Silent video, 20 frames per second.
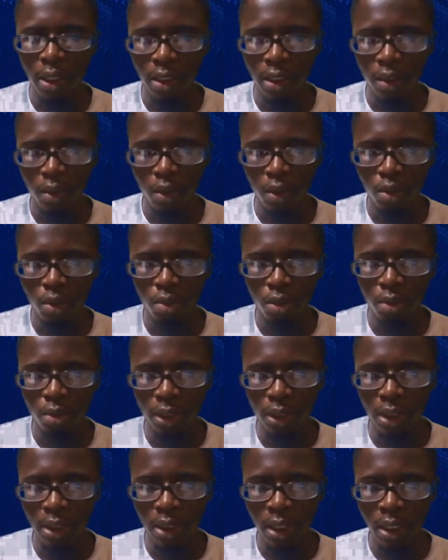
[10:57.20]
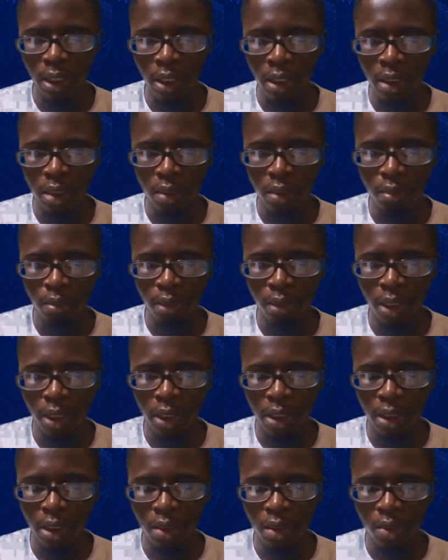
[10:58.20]
is going to be maintained, but
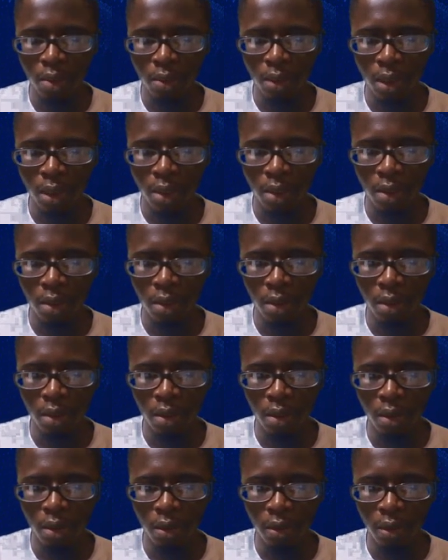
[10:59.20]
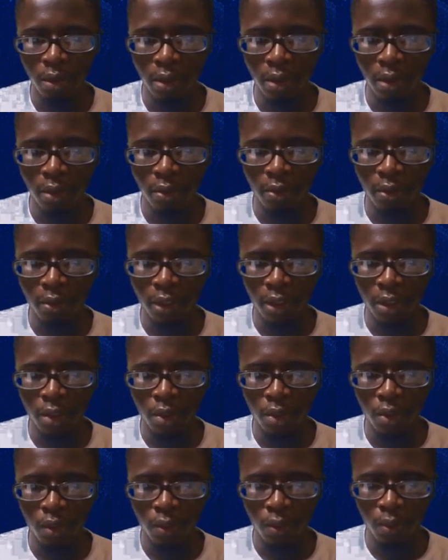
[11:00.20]
at the denominator
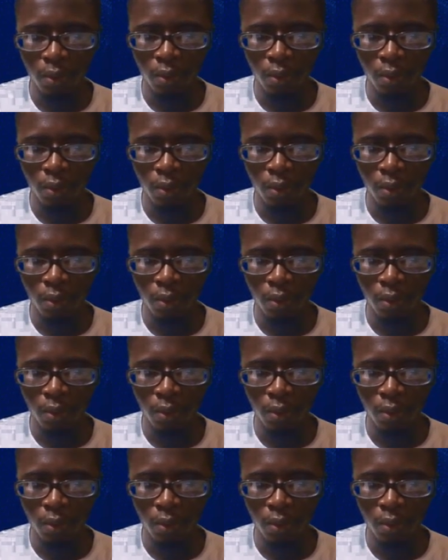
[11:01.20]
fraction,